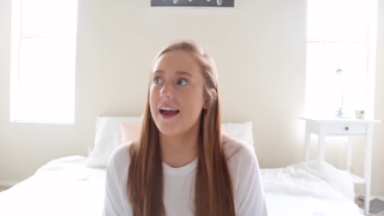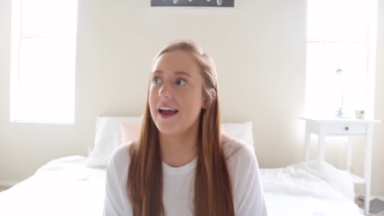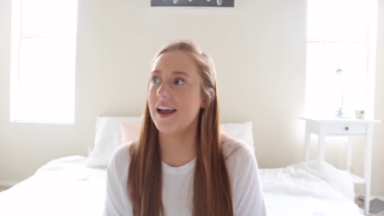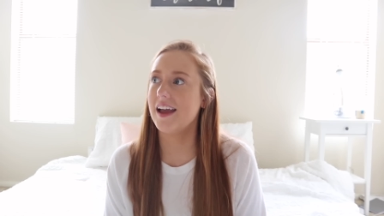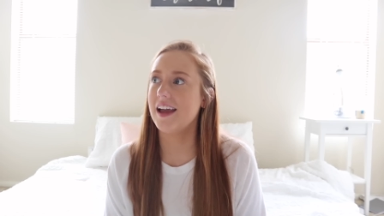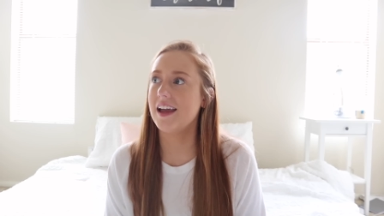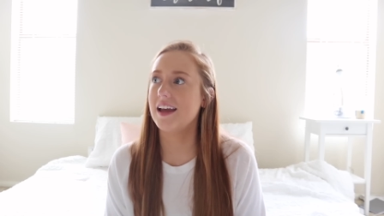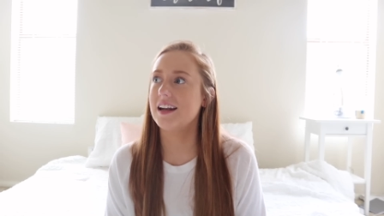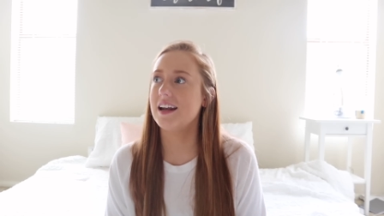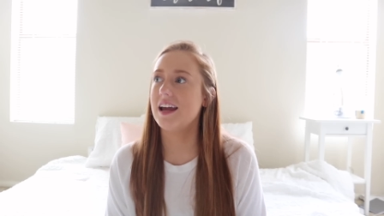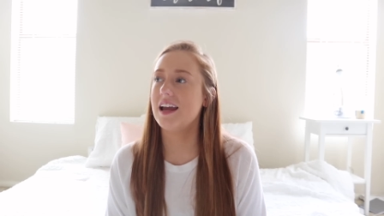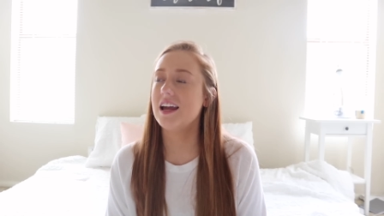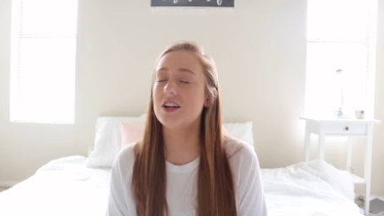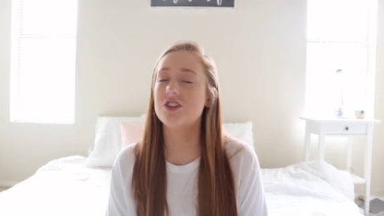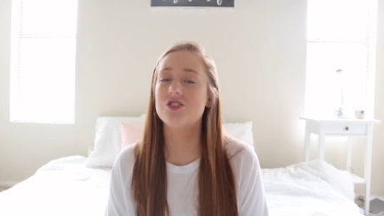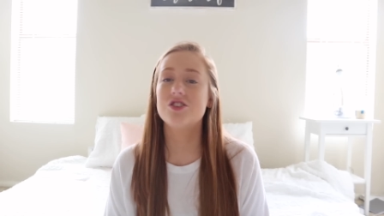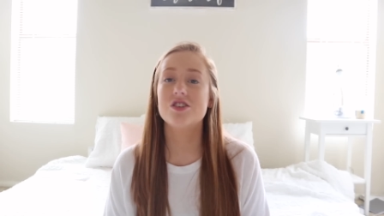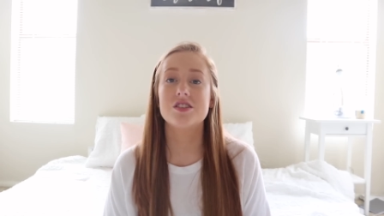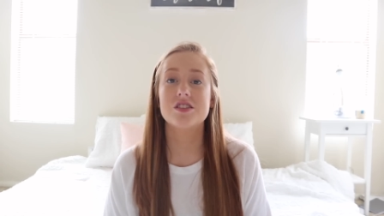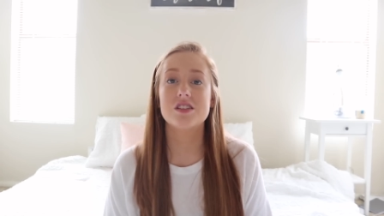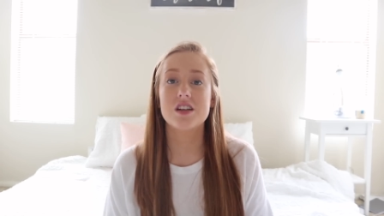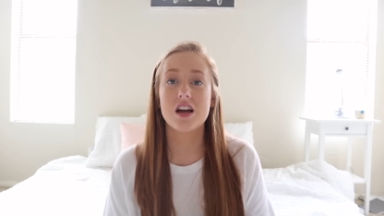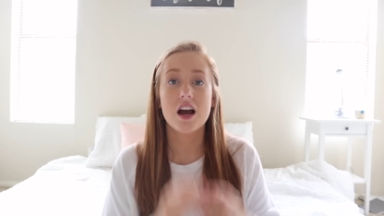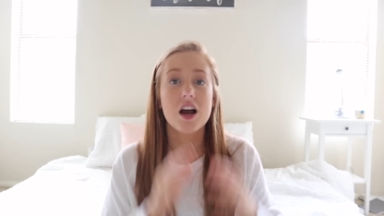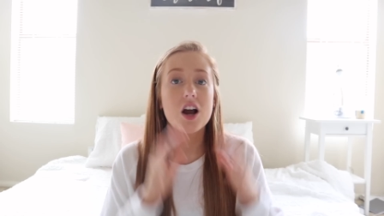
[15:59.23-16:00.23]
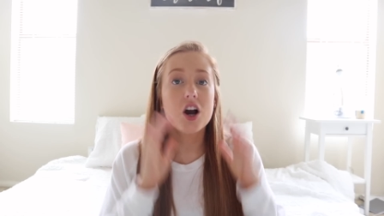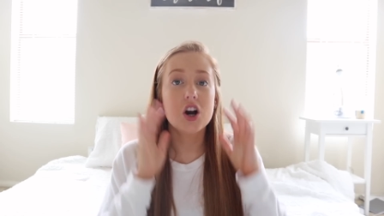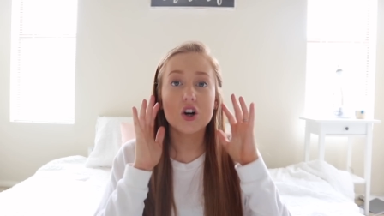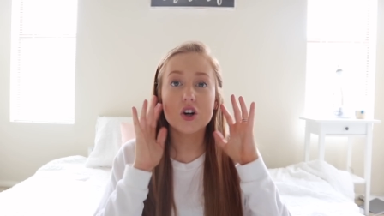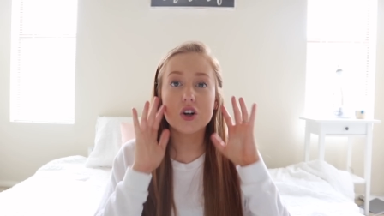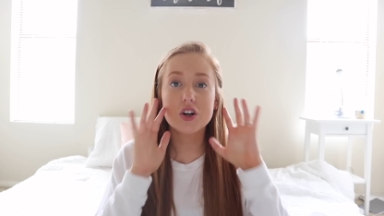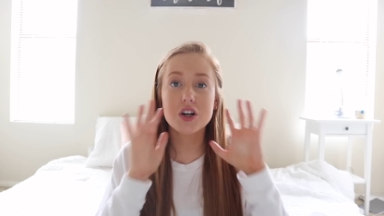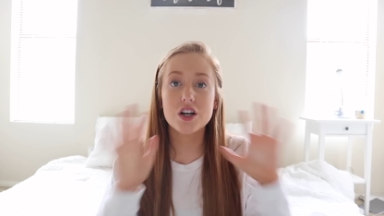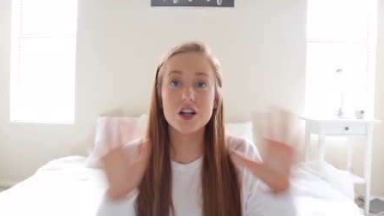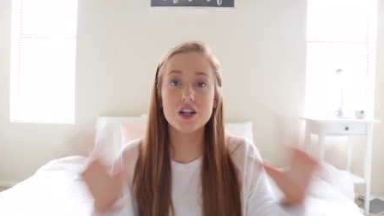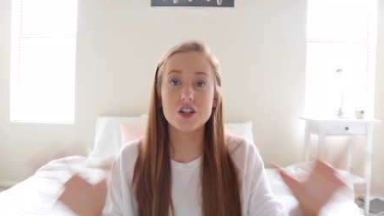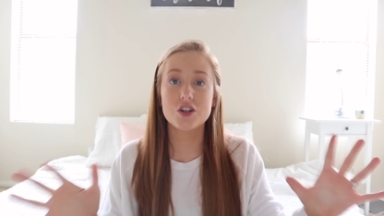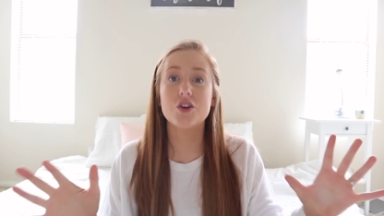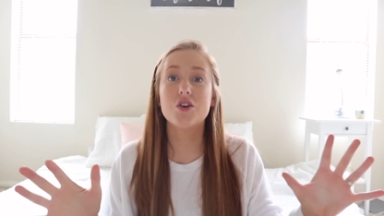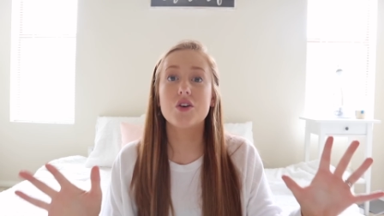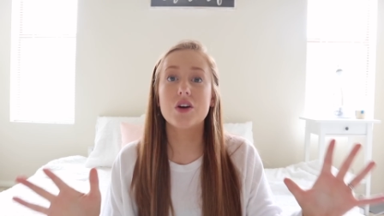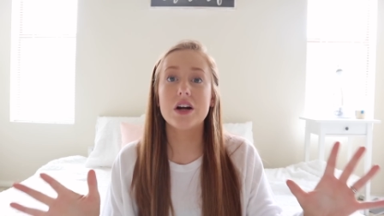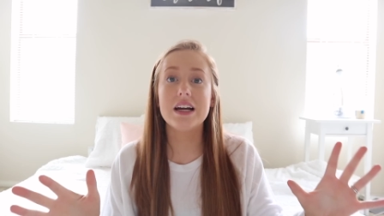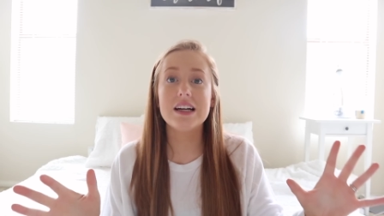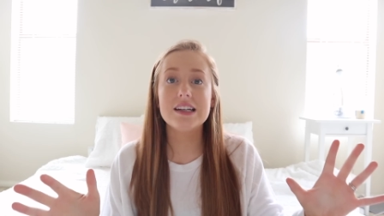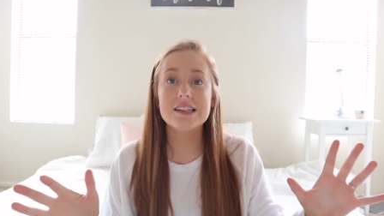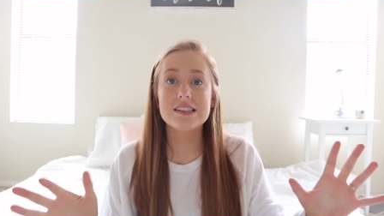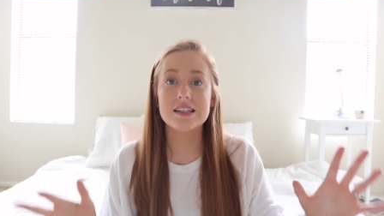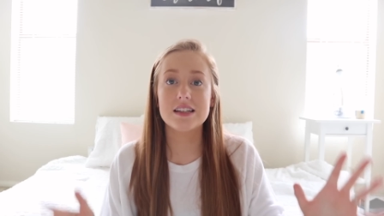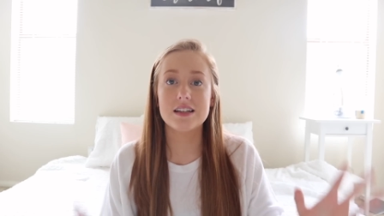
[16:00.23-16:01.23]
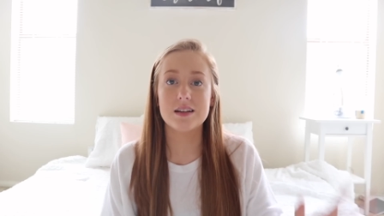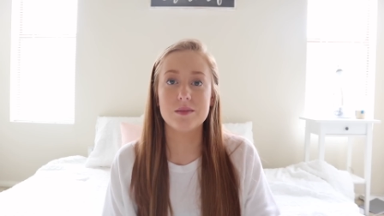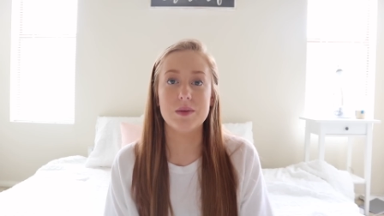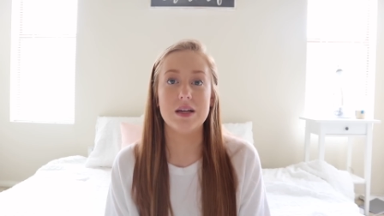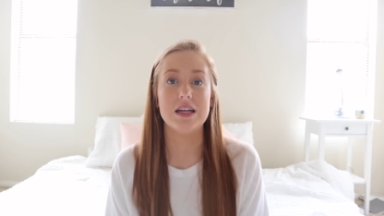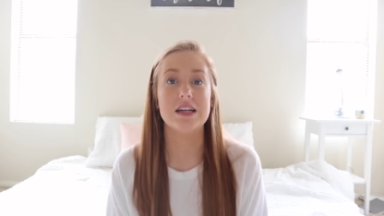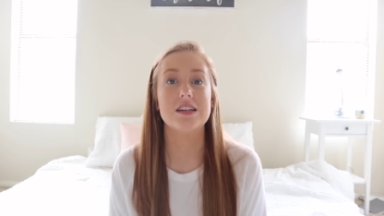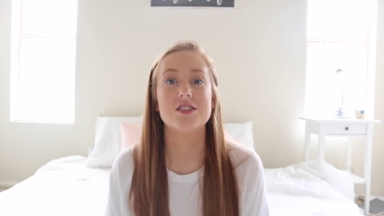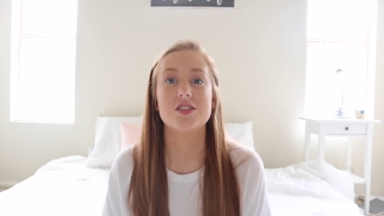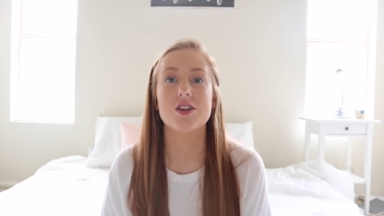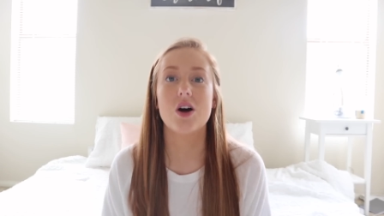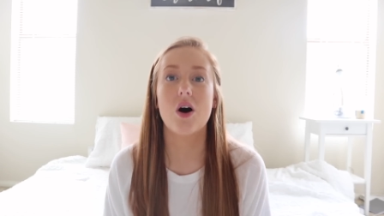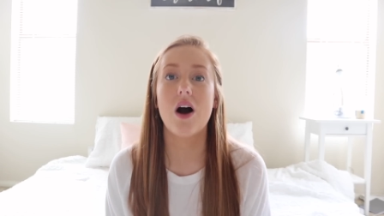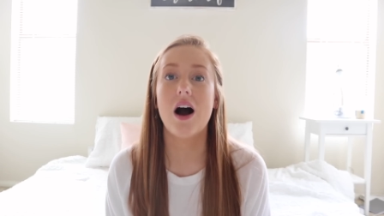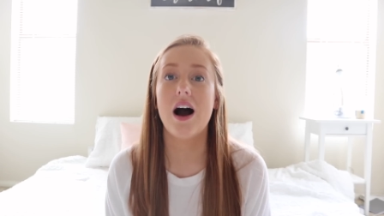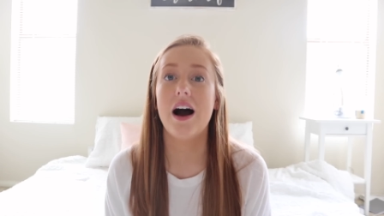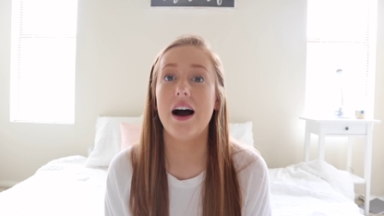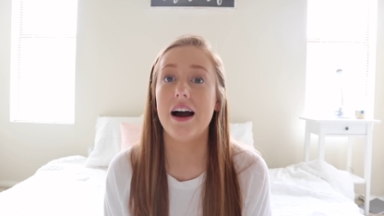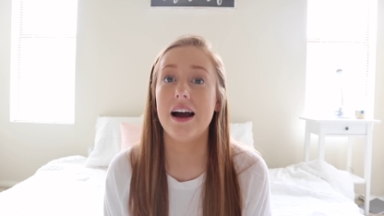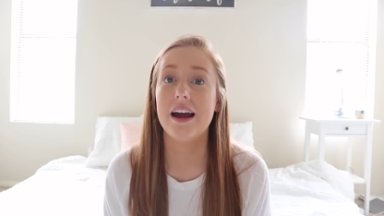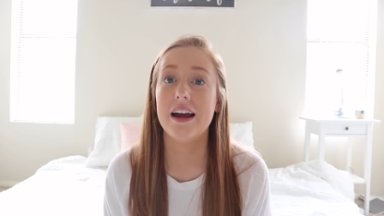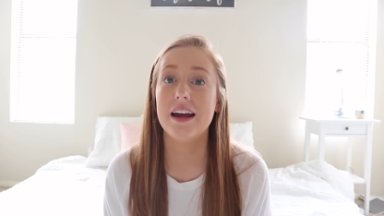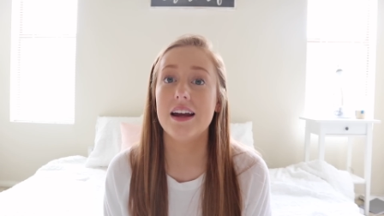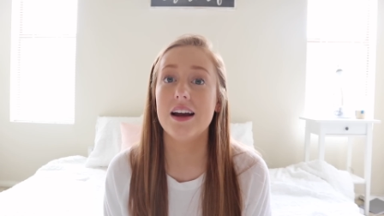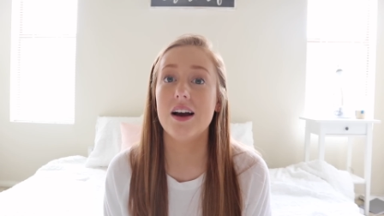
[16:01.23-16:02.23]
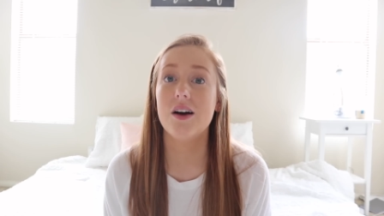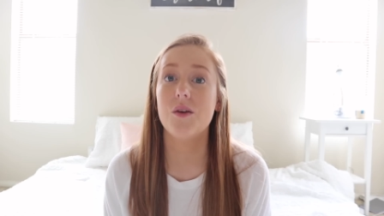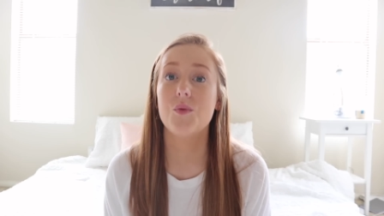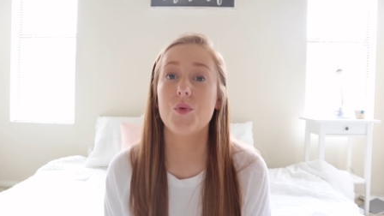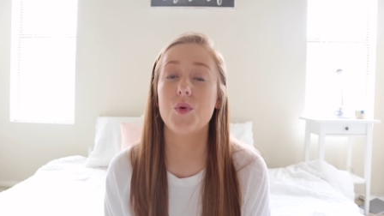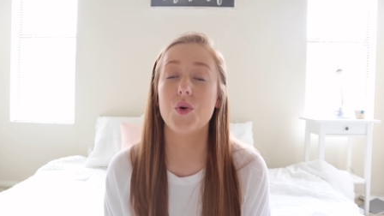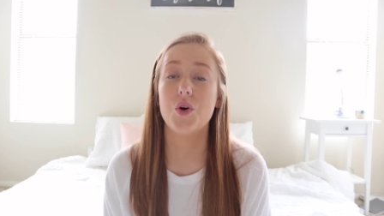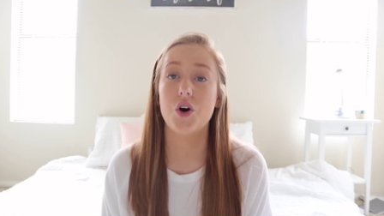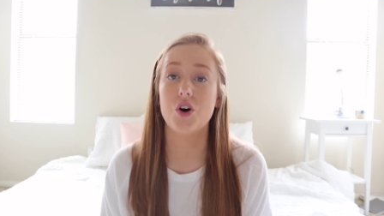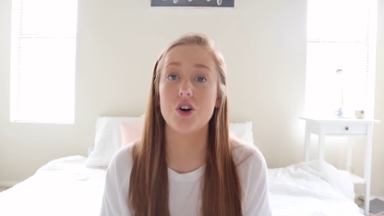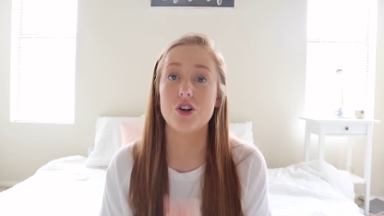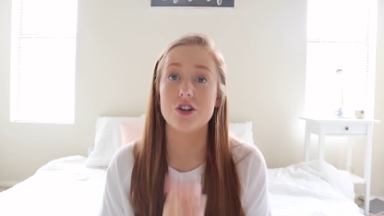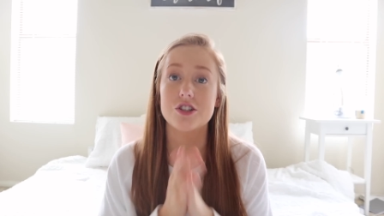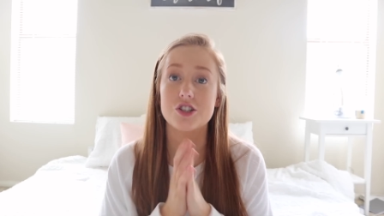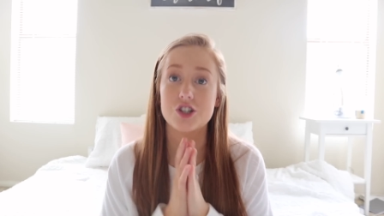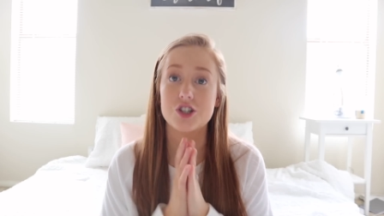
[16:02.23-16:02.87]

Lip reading: And it just crazy to me. So I will